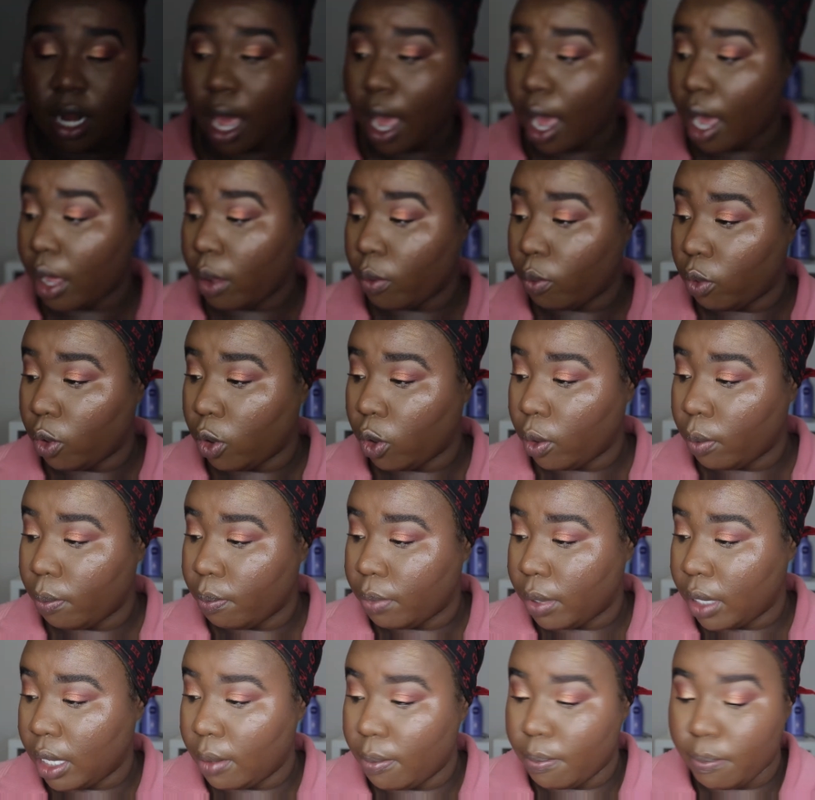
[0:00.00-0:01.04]
I will
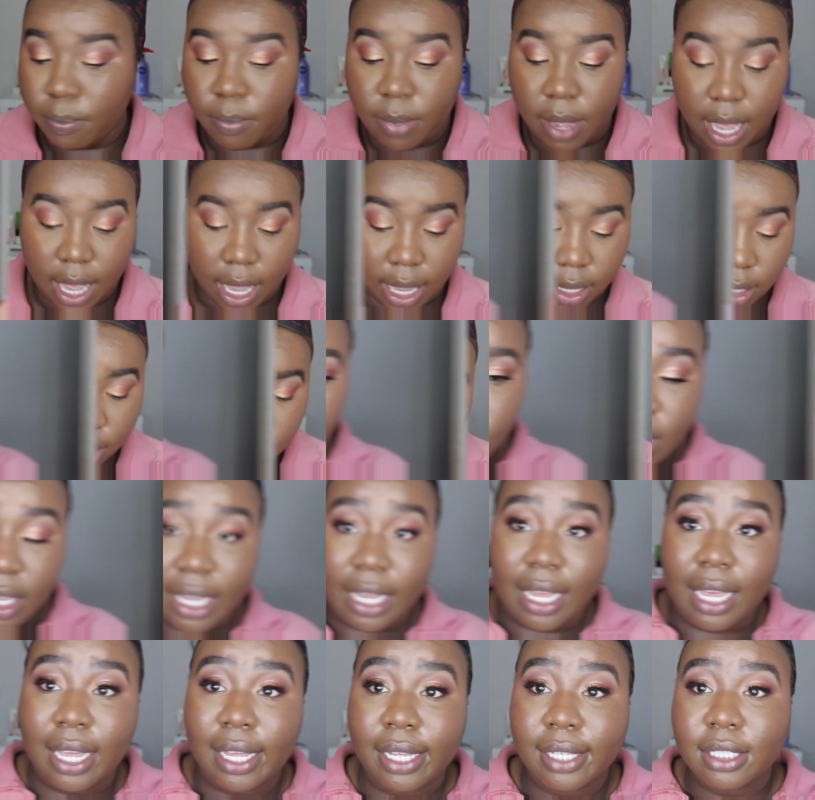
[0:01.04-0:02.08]
be back. Okay
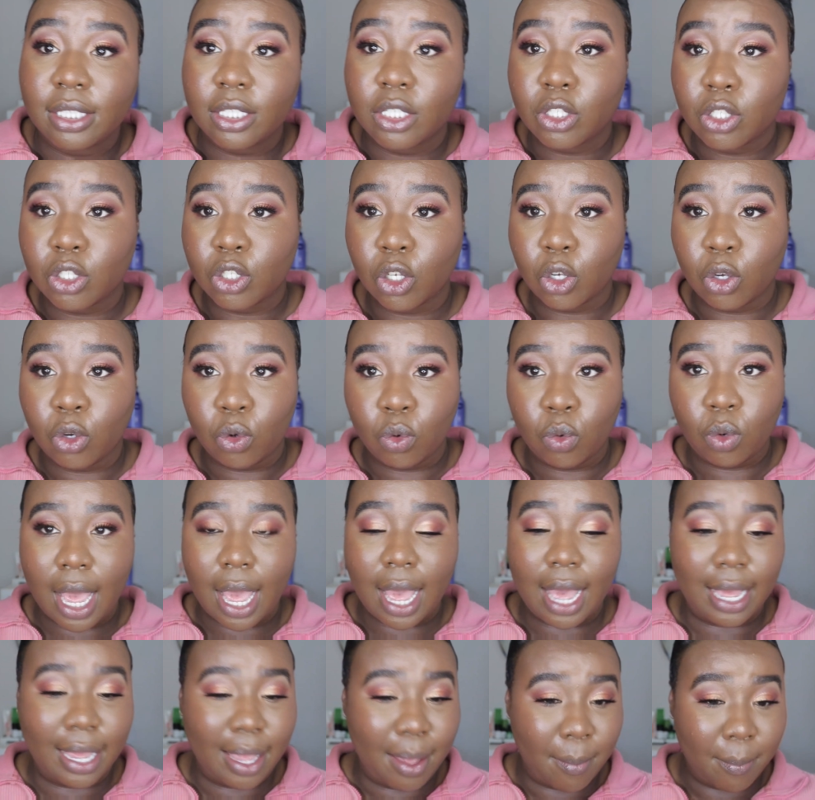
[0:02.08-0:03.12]
guys, so
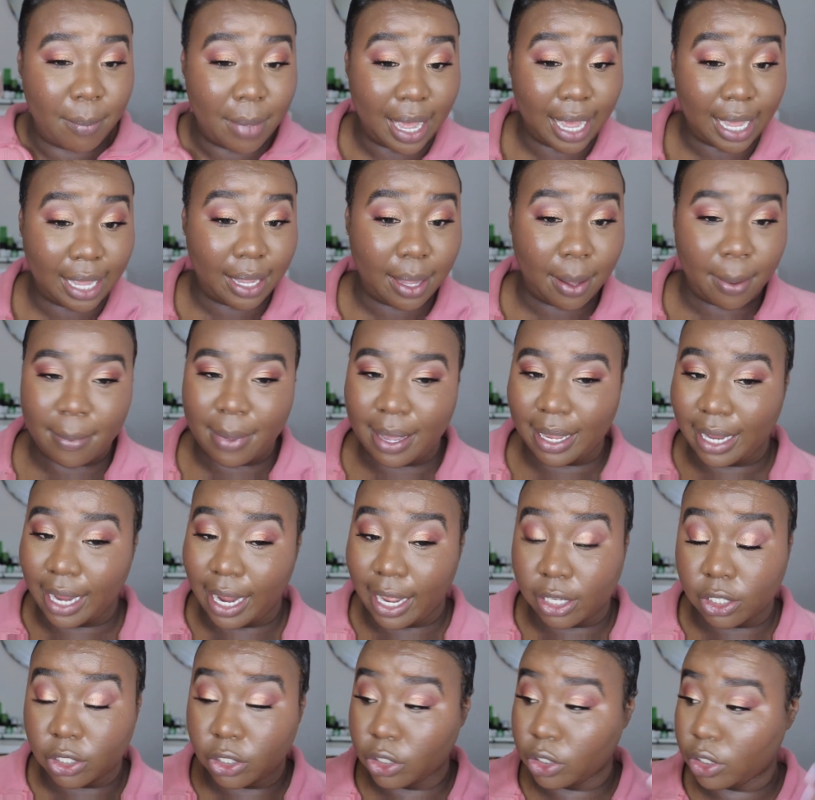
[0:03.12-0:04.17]
I am back. My
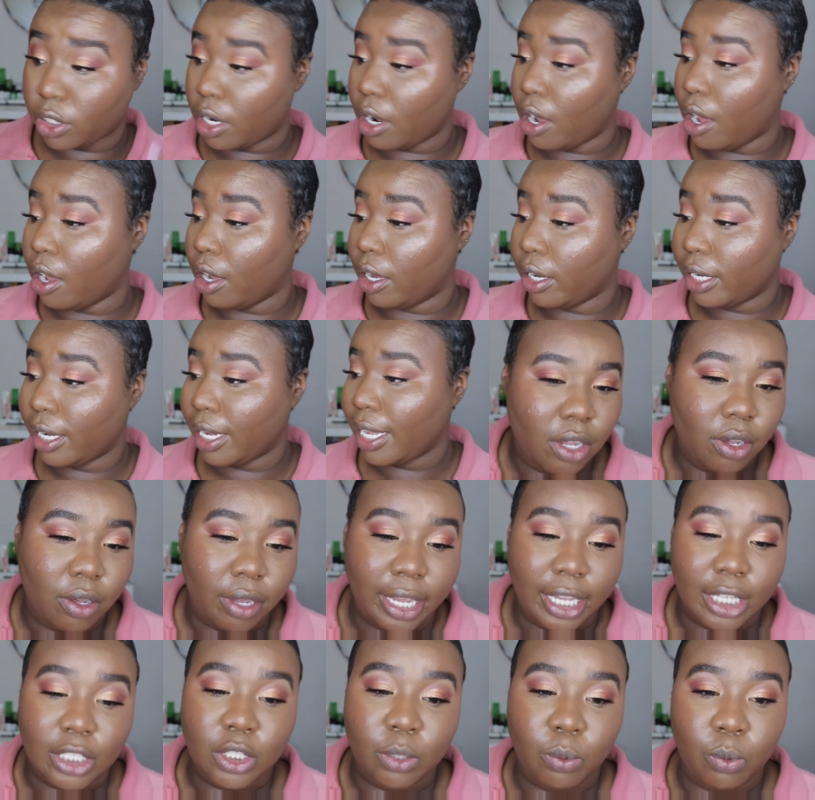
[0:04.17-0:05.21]
lashes are on.
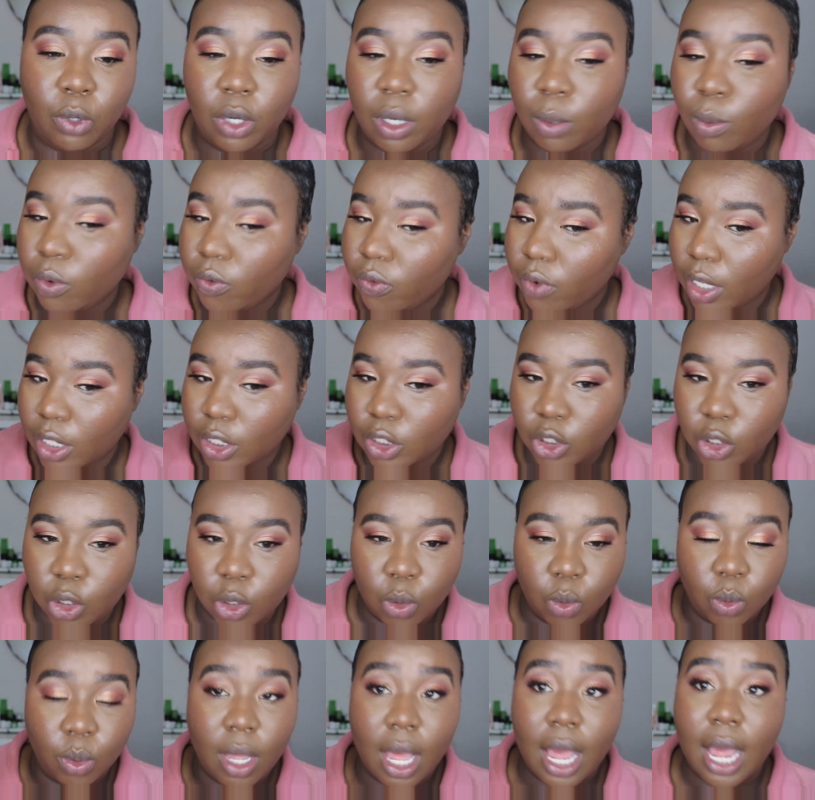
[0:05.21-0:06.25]
Okay, so we're gonna move on
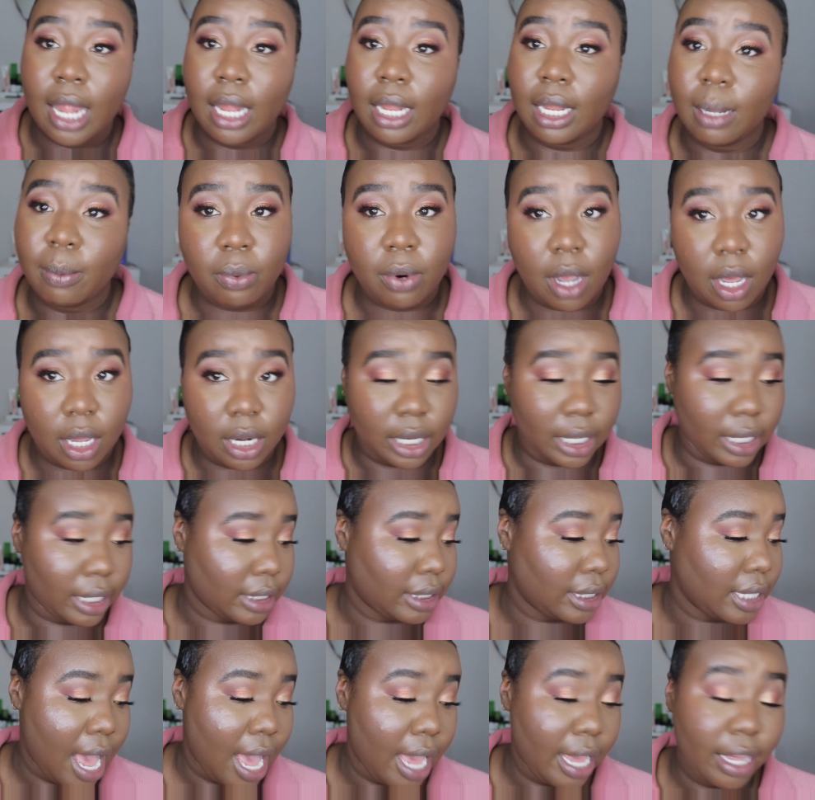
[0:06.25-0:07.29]
to lip
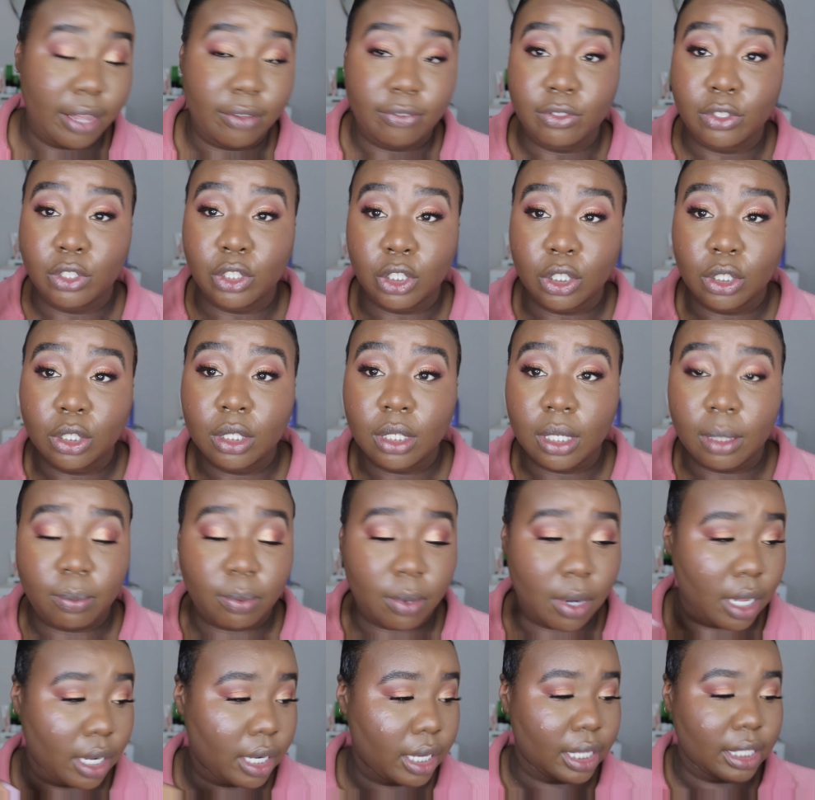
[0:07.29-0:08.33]
products. I have two lip
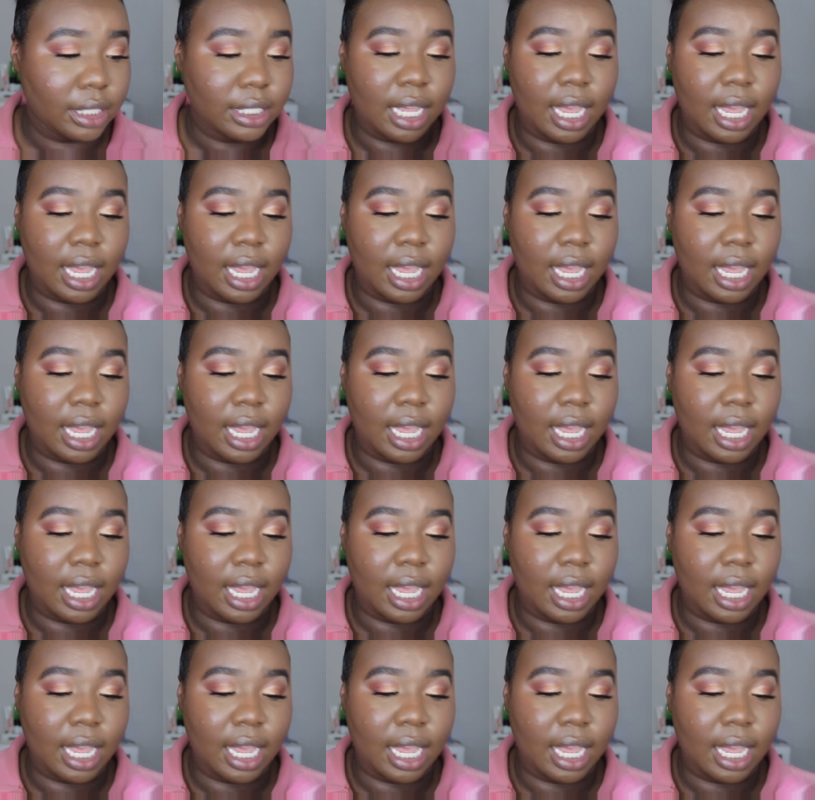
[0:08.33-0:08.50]
products.